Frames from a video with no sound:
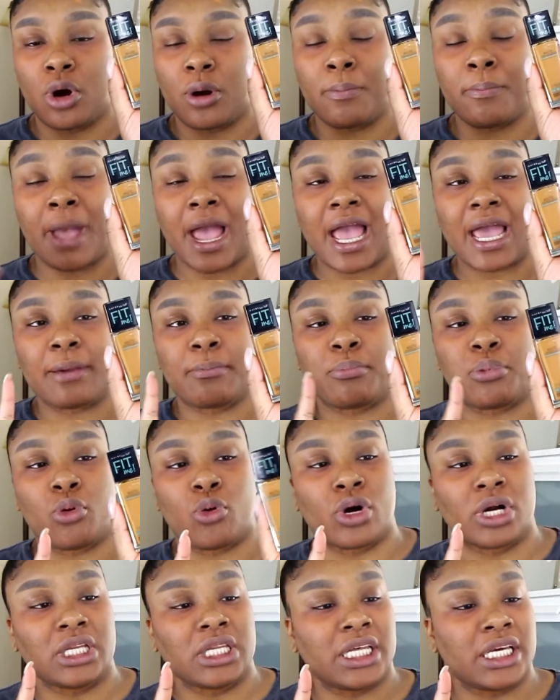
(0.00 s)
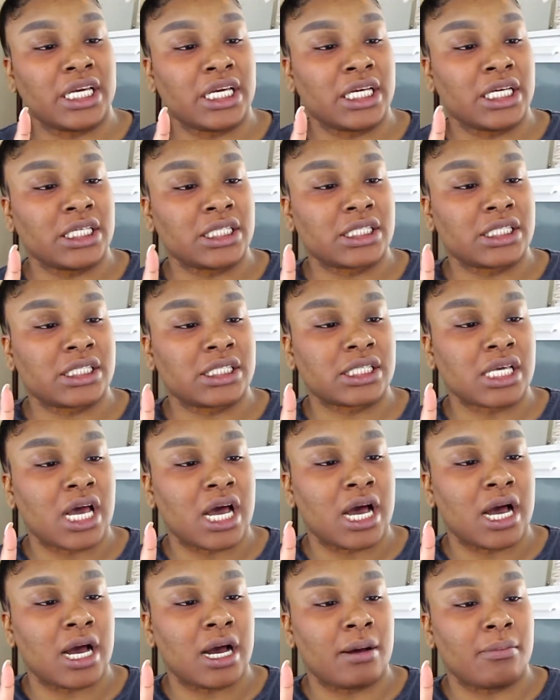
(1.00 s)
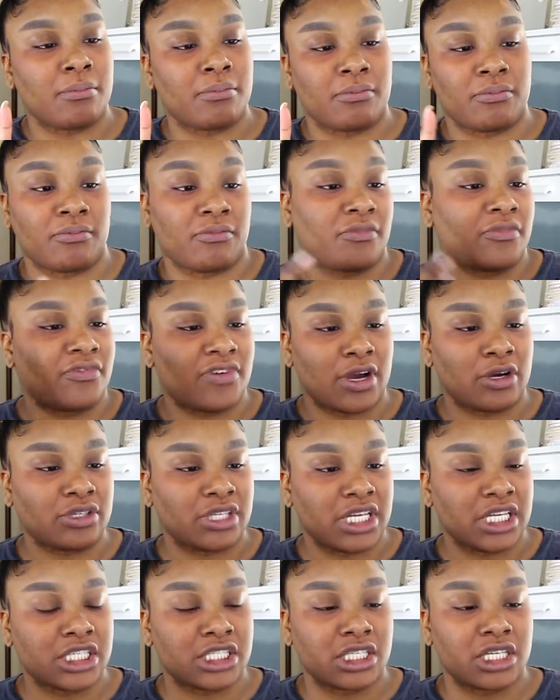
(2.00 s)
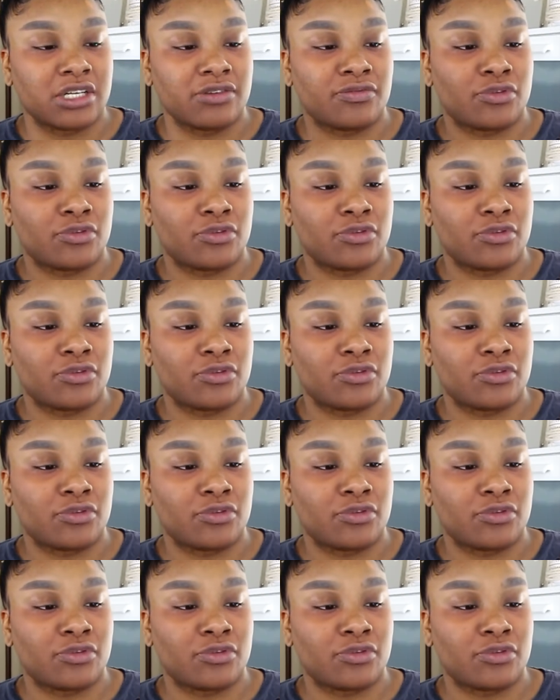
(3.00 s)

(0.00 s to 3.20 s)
Matte and Poreless foundation